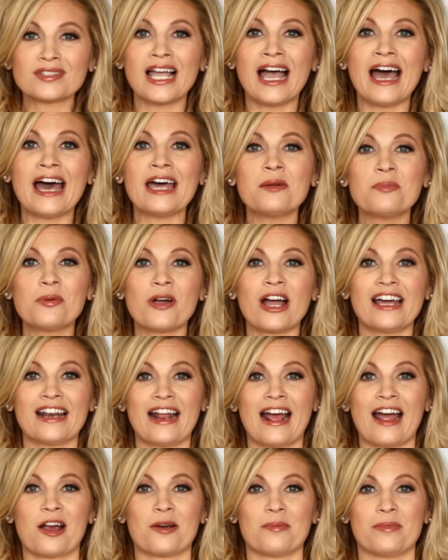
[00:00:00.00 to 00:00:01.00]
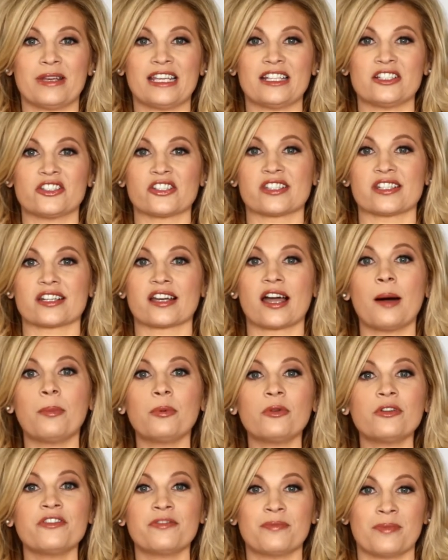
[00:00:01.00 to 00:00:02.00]
I had a bride hire me just a
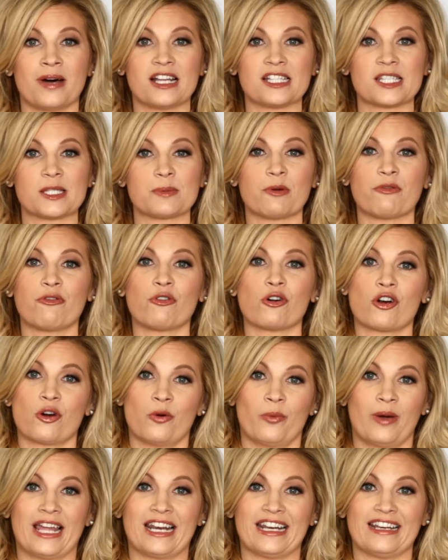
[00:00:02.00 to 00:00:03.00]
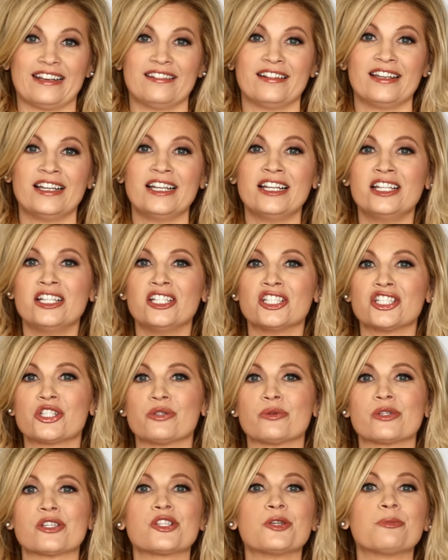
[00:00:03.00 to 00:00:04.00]
couple of months before her wedding.
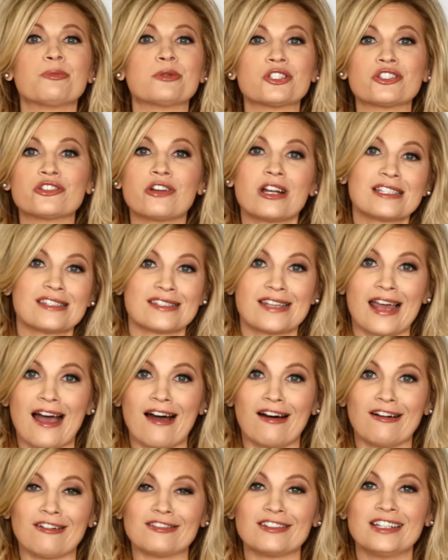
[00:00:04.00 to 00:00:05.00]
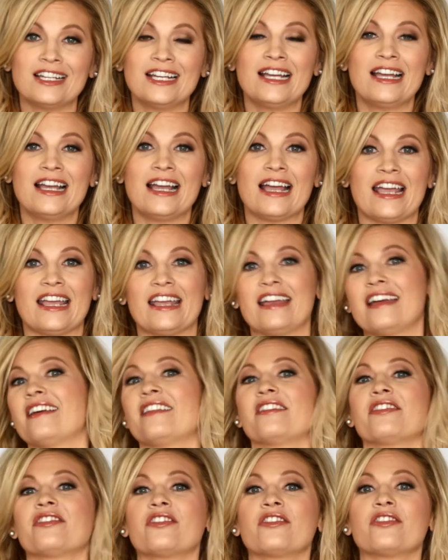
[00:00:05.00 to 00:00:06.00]
She was super stressed out
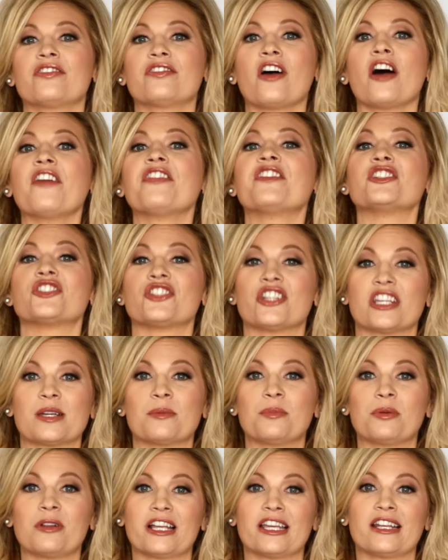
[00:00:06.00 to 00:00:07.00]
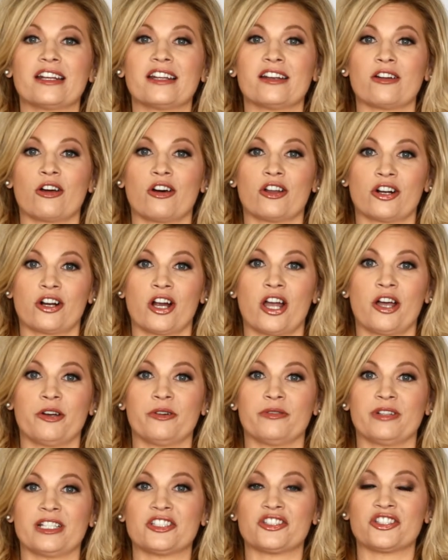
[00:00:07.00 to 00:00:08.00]
and thought that she could plan it on her
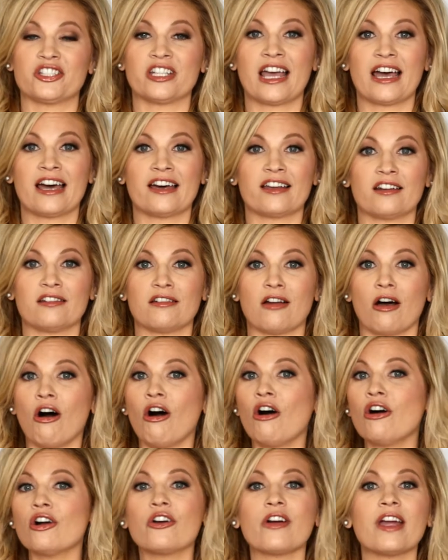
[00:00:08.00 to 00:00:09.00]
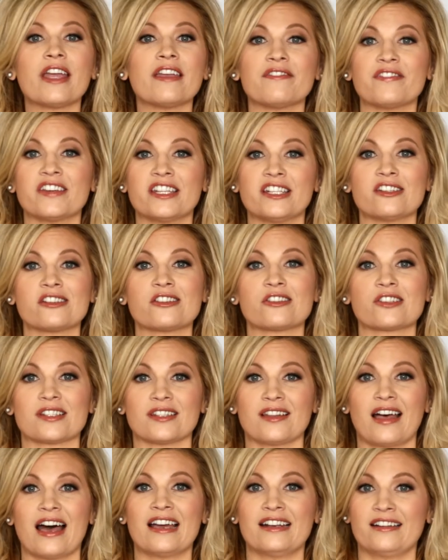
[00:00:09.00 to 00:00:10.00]
own. And she had all great vendors
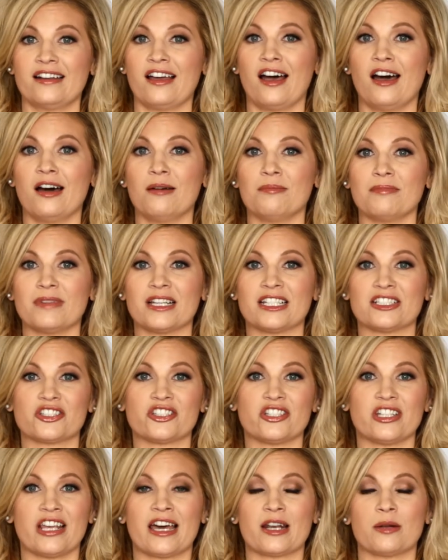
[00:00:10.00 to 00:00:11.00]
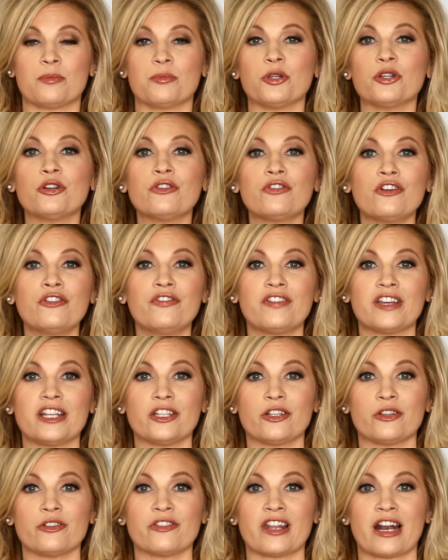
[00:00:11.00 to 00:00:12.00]
lined up, and she had a beautiful
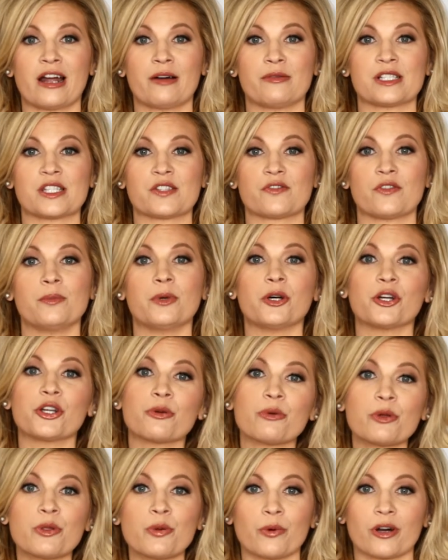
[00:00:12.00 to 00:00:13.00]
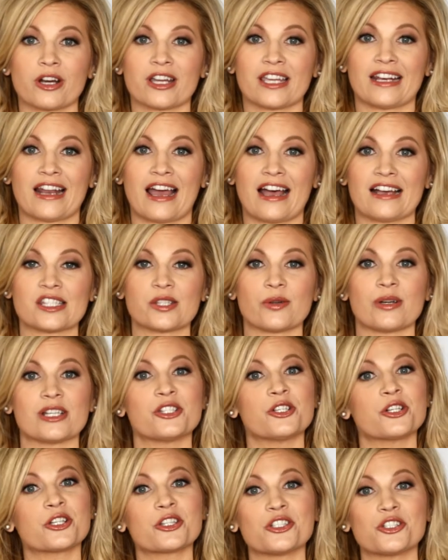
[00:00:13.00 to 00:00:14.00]
venue that I was familiar with working at, so I
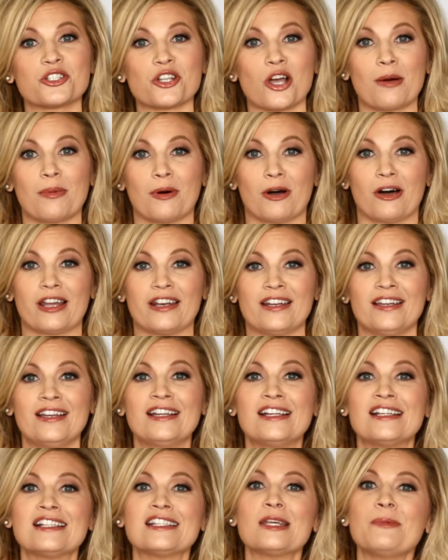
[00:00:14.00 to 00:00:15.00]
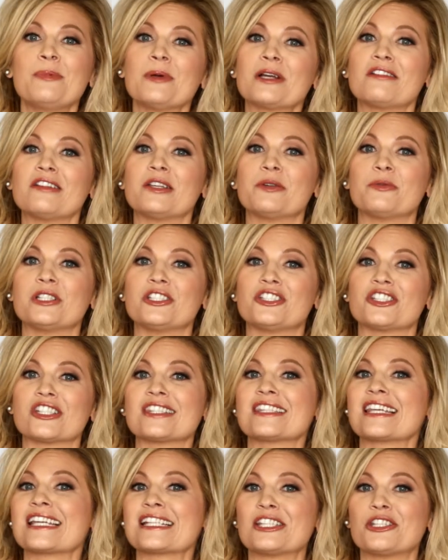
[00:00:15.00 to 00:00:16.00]
took the job on. Typically, we
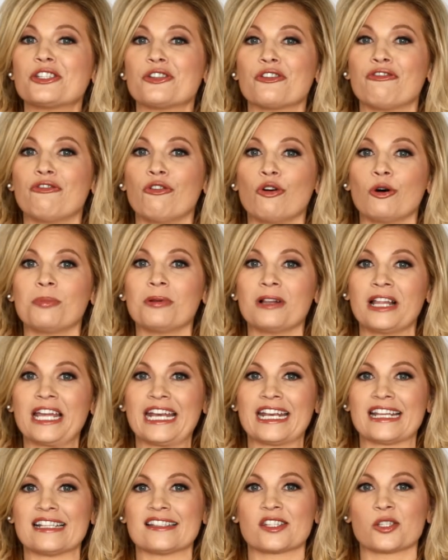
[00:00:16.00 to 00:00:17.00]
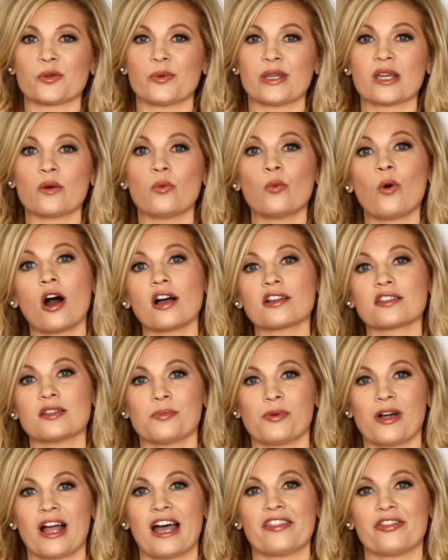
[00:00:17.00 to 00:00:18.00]
just like to do full planning so we can walk the
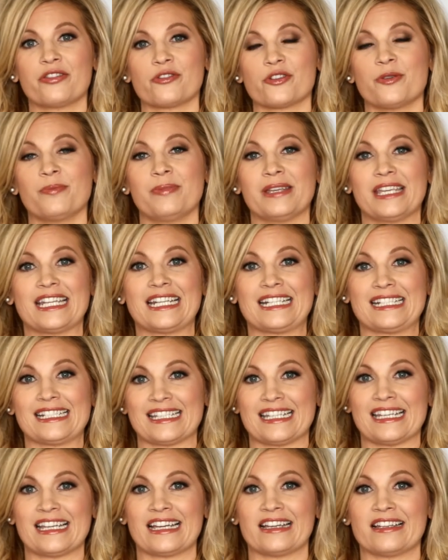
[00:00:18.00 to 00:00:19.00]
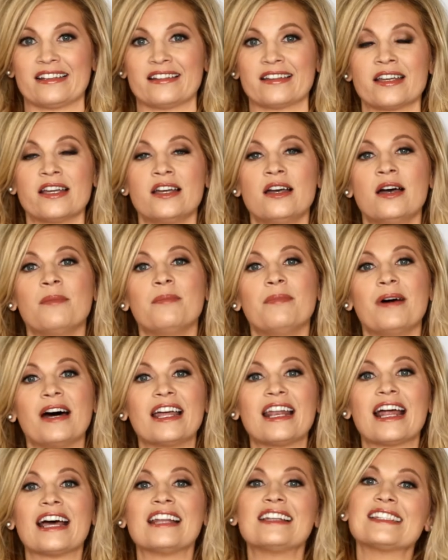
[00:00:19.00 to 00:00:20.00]
bride through beginning to end.
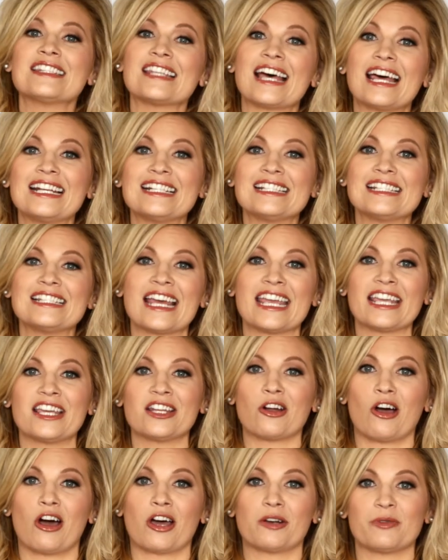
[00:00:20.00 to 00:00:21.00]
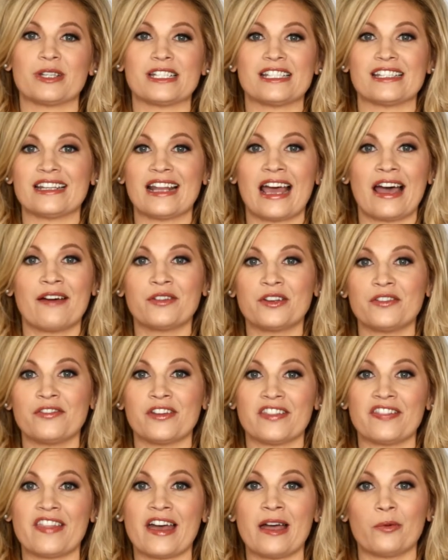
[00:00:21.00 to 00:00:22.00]
But I decided to take it on. We didn't have an
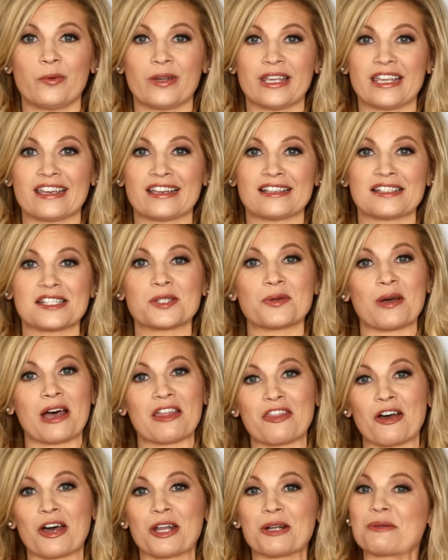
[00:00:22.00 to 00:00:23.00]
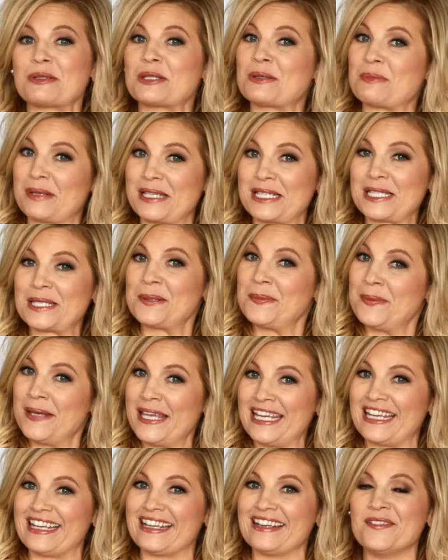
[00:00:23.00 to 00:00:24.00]
event that weekend, so I thought it was meant to
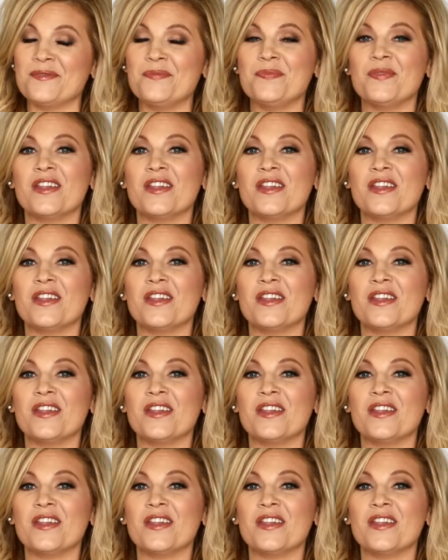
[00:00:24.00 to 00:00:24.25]
be.